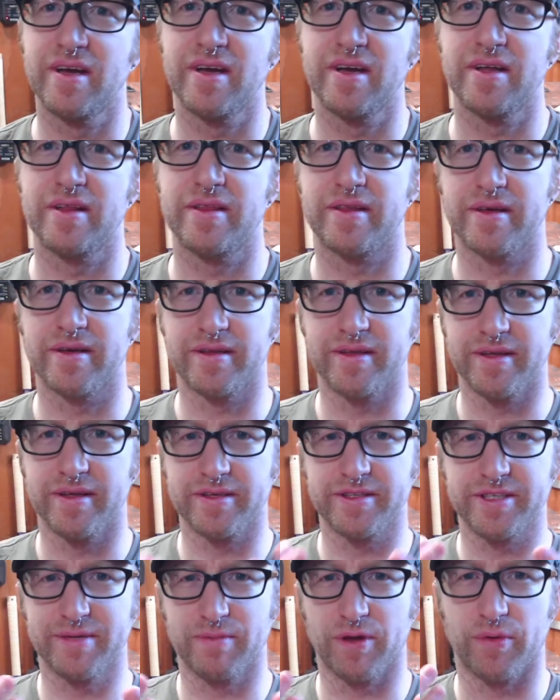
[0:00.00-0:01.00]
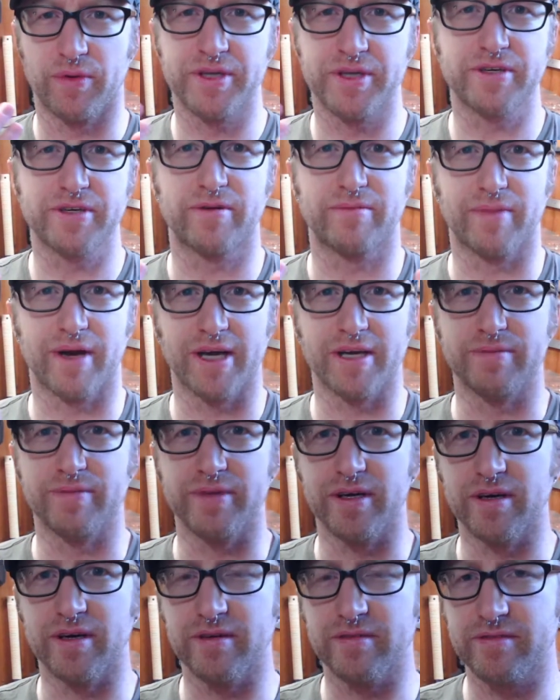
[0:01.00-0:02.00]
the symbol. What does it remind me
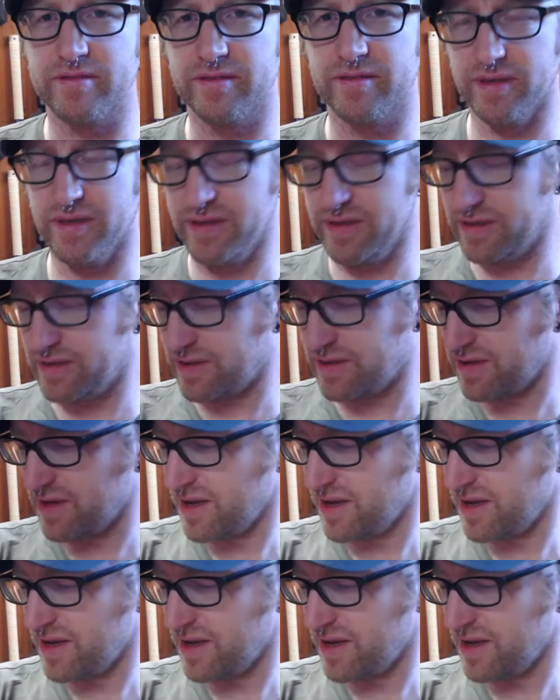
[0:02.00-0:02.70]
of?